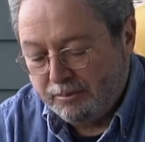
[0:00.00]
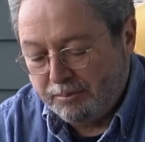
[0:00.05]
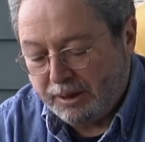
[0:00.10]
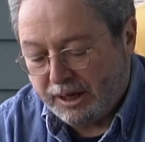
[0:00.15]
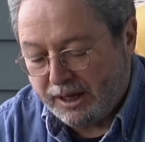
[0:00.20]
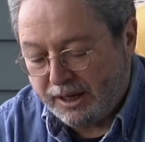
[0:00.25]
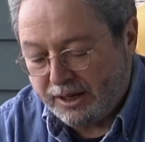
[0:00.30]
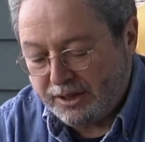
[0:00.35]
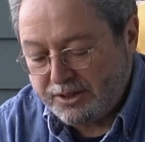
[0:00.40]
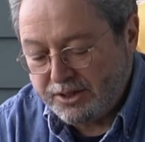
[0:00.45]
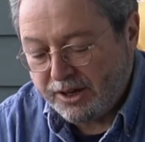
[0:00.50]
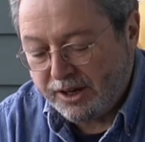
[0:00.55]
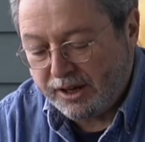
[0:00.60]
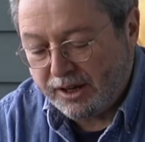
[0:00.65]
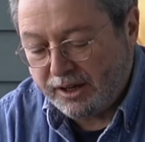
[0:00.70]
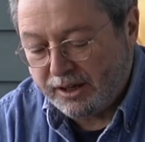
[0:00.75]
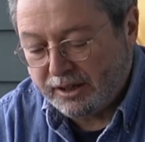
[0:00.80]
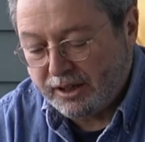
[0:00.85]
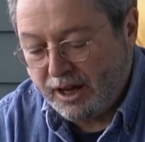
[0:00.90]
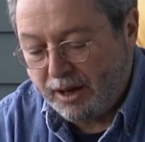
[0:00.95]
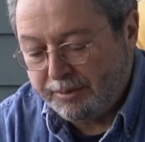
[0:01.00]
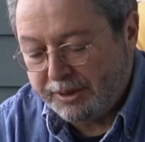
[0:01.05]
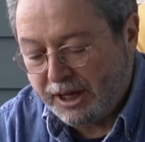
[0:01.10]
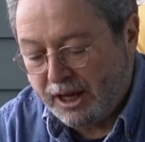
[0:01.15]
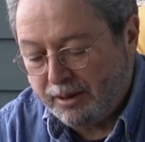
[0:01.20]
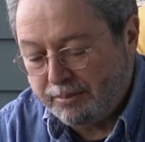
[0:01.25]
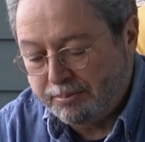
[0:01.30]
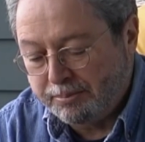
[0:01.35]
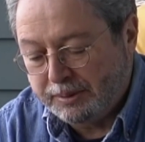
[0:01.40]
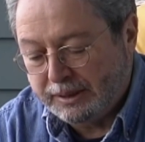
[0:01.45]
But uh, coming
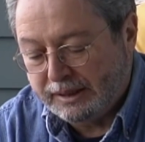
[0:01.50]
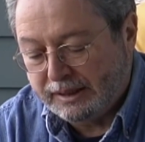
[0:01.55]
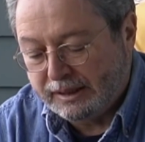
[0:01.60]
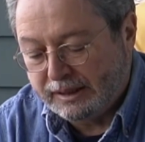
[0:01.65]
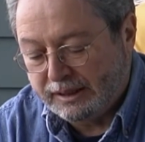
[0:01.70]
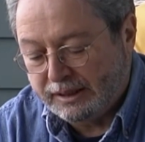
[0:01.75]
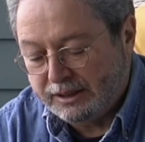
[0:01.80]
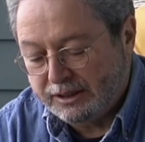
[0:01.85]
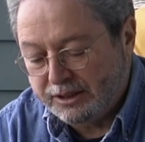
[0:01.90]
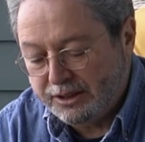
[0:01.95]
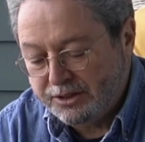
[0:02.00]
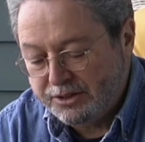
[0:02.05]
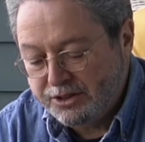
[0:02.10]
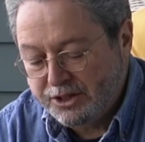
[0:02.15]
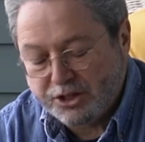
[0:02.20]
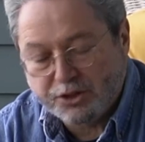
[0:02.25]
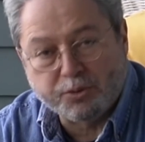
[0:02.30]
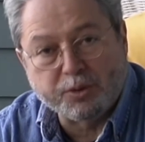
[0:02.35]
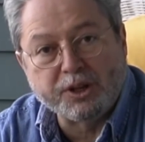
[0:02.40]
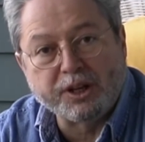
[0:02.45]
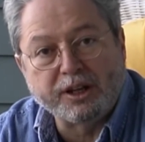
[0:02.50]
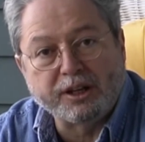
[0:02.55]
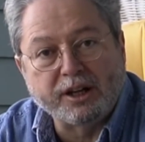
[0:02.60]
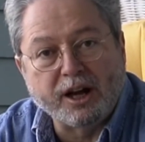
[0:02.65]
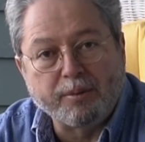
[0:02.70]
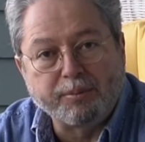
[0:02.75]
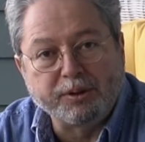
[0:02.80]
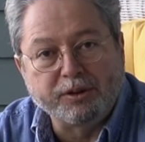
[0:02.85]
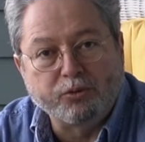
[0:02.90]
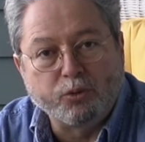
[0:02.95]
up uh, just within a
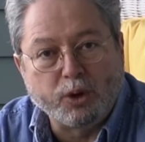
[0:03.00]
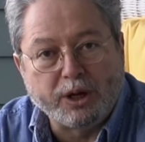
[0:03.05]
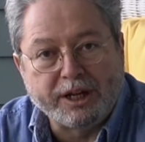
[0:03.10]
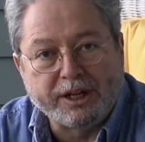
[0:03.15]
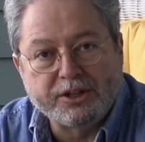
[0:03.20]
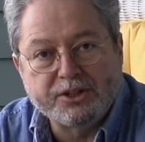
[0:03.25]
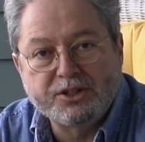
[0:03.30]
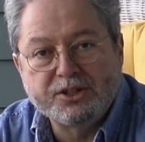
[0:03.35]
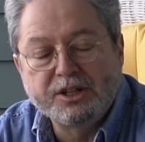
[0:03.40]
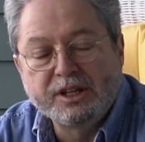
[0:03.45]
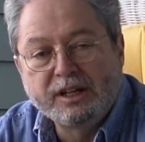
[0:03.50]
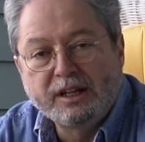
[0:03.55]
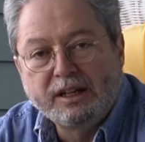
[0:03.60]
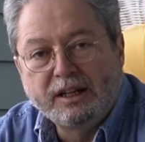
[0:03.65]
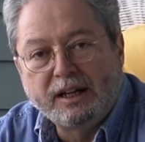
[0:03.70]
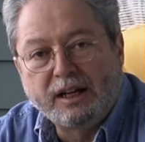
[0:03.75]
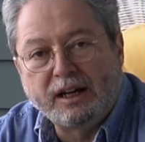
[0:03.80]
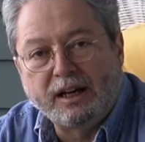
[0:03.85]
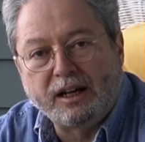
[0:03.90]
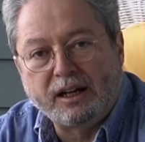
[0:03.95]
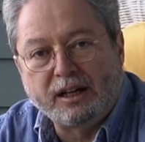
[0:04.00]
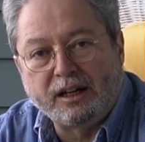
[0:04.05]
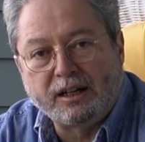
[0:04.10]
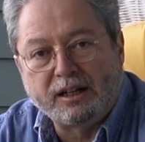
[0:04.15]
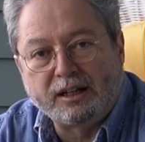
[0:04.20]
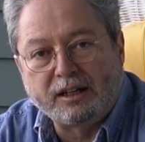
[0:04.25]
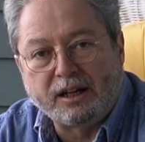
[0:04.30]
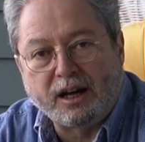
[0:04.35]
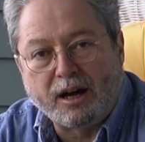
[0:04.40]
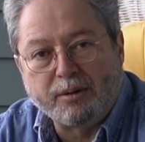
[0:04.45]
couple of weeks,
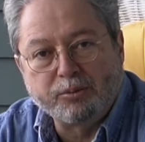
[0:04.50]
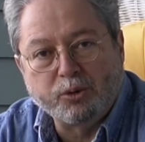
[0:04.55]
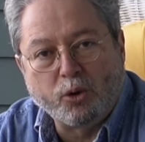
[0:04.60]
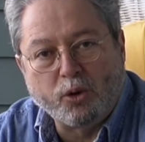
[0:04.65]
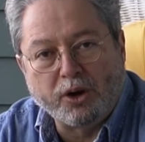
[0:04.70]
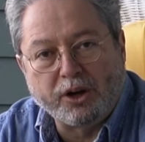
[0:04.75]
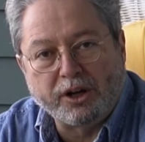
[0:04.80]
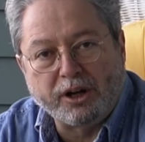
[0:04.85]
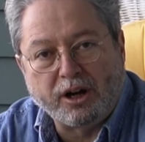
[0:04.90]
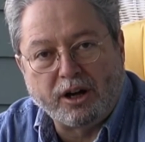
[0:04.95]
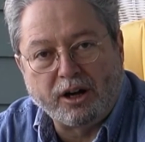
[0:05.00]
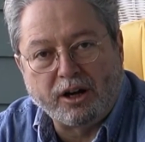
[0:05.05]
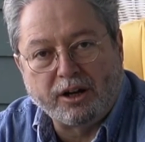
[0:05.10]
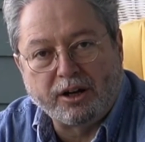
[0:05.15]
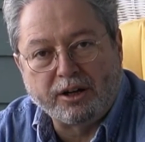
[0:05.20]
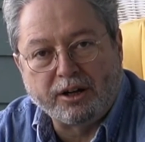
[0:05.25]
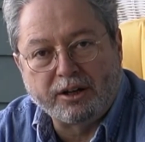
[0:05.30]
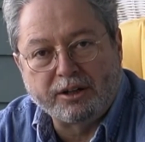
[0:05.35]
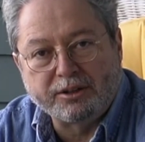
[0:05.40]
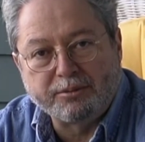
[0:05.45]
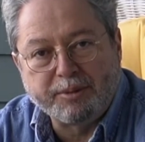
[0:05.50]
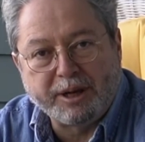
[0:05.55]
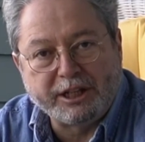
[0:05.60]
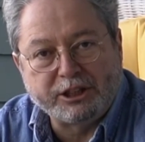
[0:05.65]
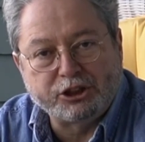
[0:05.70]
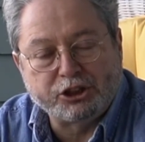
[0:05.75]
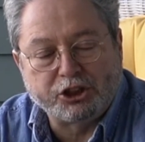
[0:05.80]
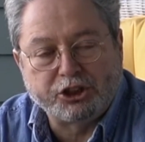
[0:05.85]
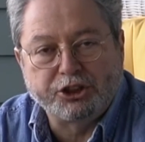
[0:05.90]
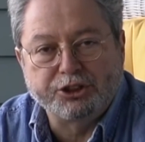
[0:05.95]
uh, I'm going on a
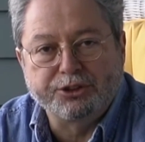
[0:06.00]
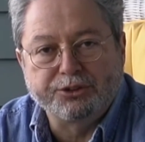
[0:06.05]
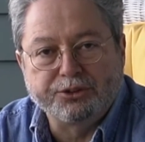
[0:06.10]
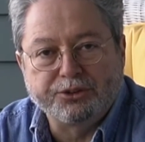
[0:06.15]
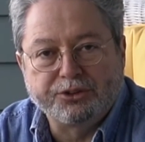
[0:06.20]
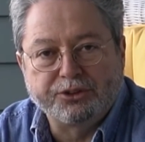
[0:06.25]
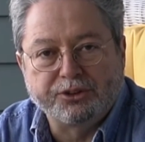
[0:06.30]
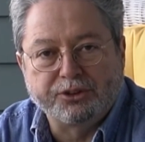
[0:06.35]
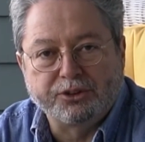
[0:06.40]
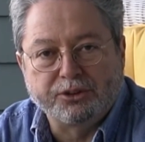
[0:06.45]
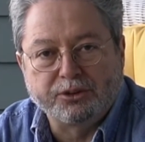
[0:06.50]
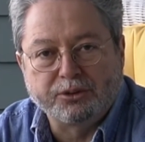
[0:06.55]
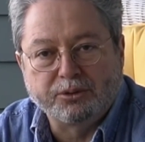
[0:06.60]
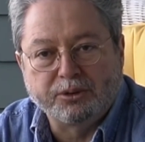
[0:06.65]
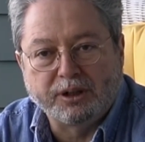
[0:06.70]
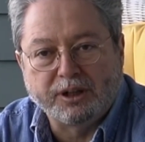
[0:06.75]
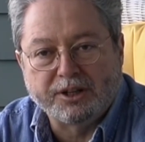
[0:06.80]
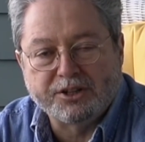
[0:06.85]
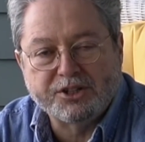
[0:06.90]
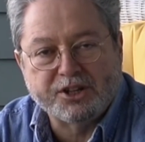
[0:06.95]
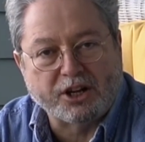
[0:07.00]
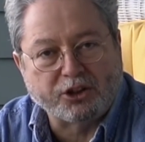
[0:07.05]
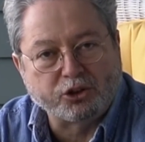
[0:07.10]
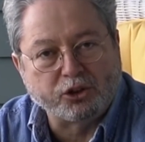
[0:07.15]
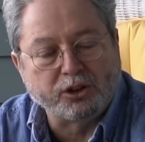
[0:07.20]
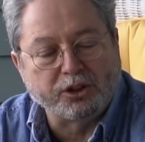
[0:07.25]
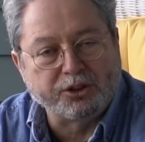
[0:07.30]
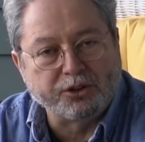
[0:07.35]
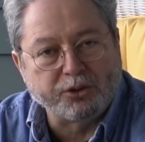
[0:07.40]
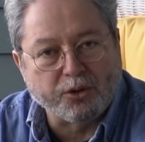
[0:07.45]
major shoot to uh,
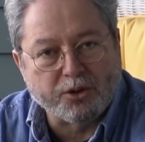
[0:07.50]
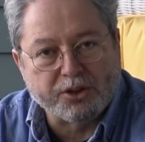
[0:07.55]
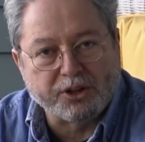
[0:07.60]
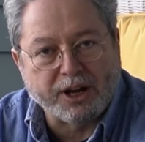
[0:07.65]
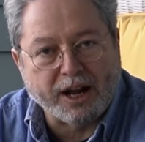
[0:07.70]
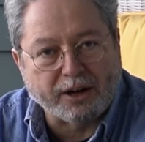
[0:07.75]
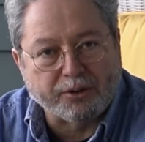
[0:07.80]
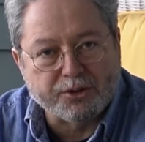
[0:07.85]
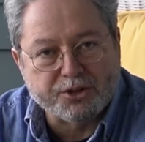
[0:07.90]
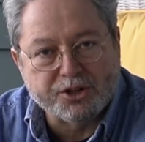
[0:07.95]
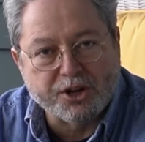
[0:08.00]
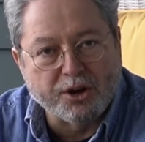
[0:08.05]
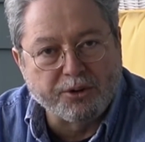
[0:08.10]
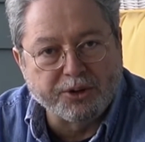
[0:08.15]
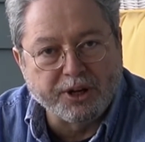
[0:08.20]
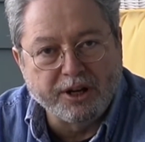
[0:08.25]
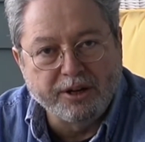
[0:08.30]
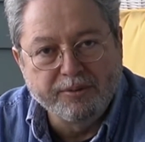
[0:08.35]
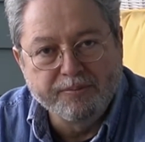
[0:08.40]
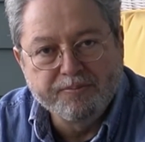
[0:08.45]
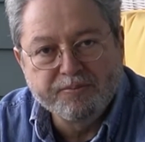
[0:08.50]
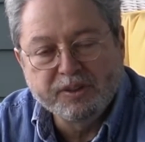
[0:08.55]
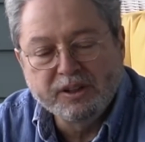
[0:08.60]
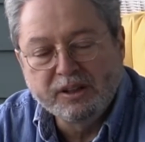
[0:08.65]
central and northern Arizona,